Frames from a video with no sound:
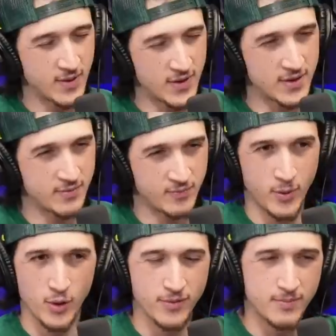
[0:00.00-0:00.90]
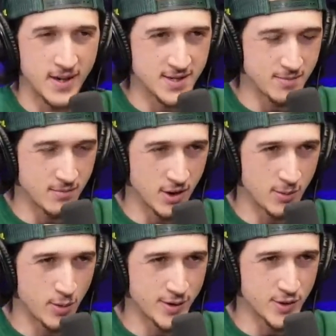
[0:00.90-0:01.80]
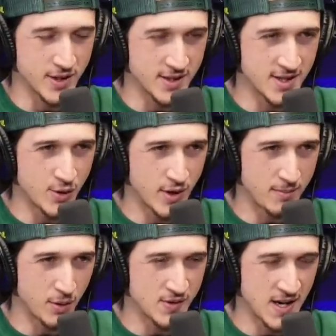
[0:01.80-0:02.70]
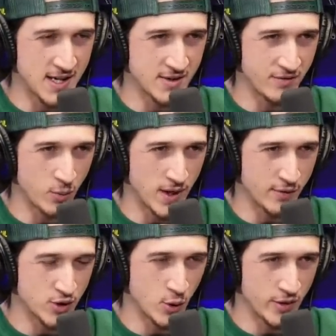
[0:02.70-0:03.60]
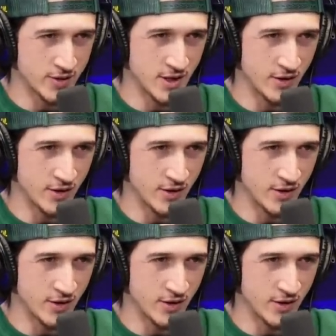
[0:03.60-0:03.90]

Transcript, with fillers: think I think both makes it a little more interesting because then you get both sides of whatever story they're